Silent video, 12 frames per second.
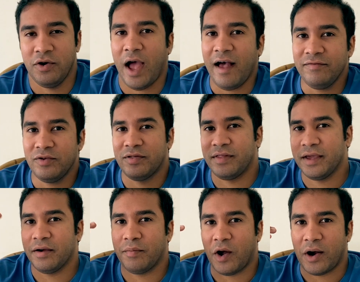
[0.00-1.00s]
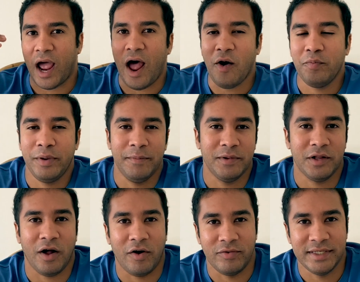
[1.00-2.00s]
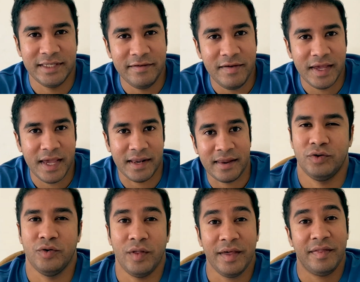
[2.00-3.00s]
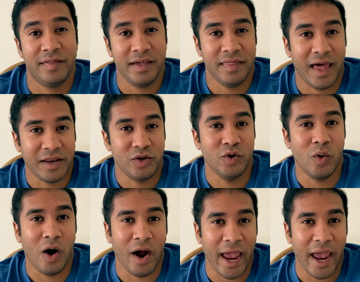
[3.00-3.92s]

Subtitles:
you have to think about how people are receiving it. Do they think that you are